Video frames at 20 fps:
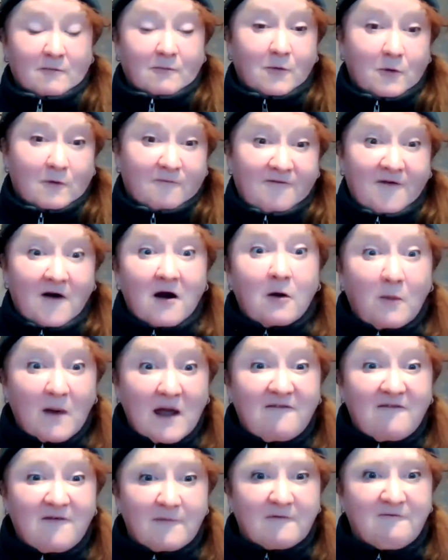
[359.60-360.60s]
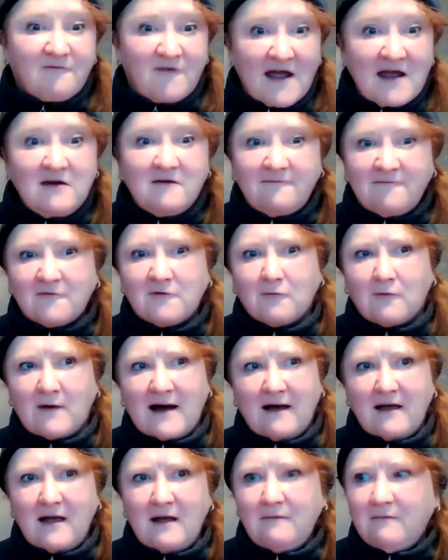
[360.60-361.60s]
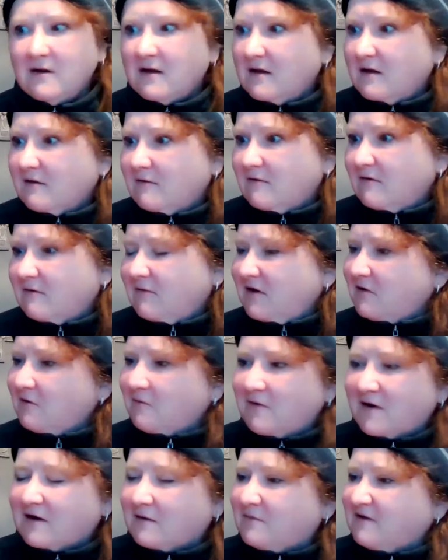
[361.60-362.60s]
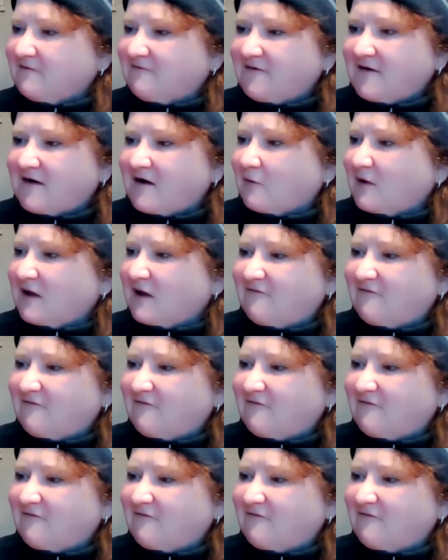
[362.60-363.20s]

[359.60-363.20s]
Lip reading: we're far away from a friend for a while, and we don't want to be far away